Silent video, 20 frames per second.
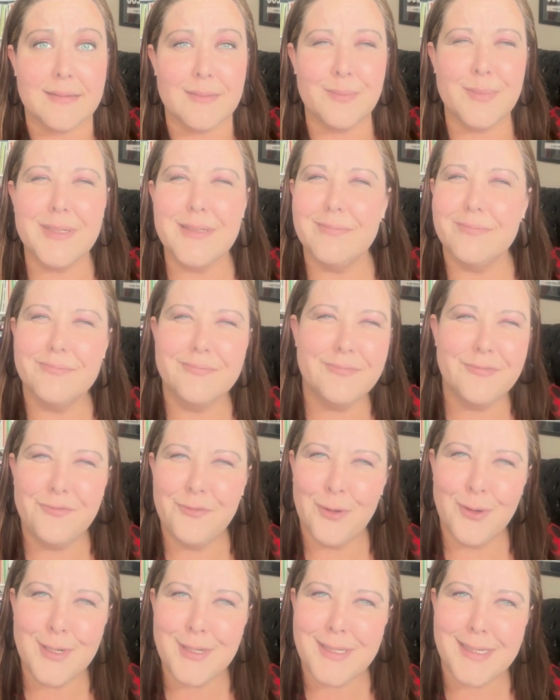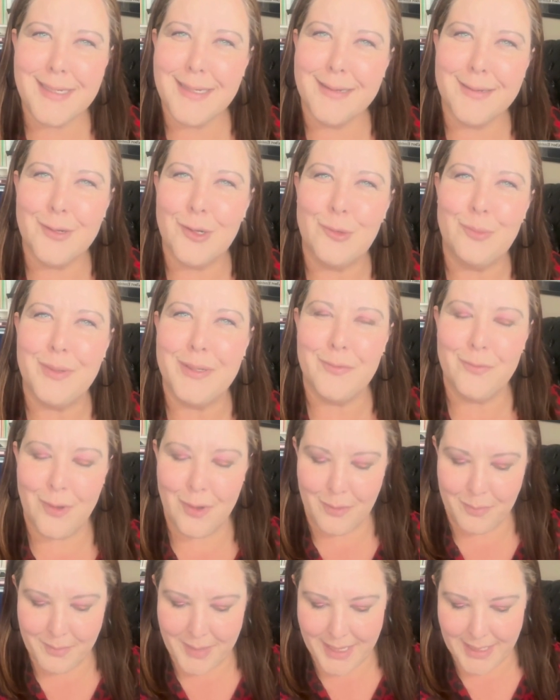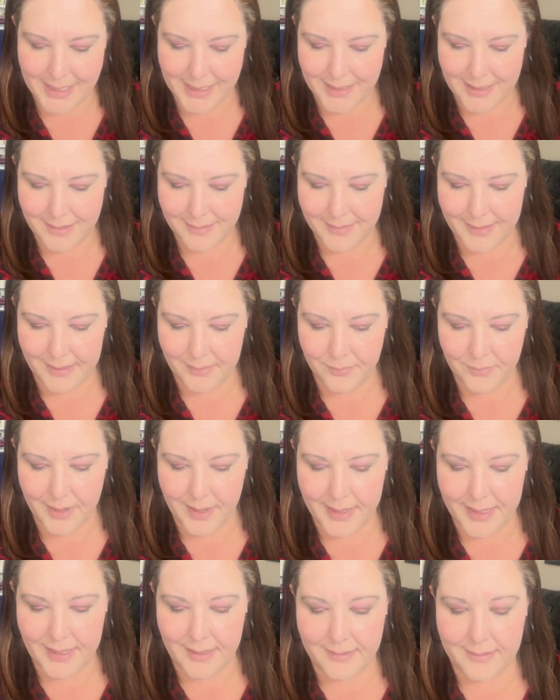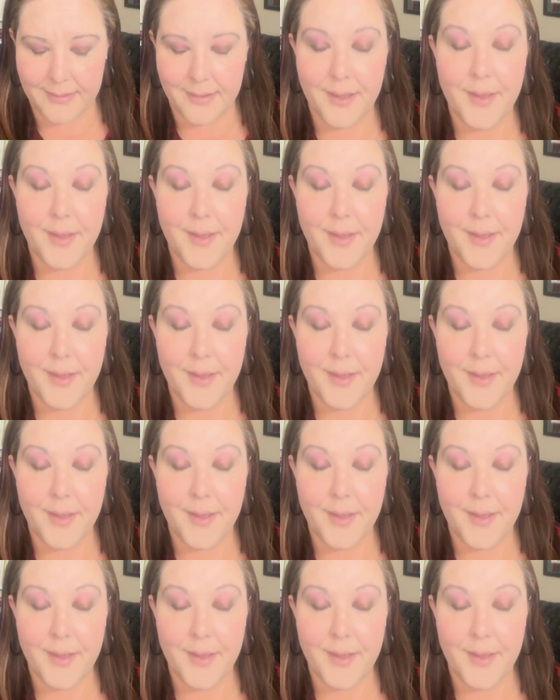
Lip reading: but forcing it open won't make anything right.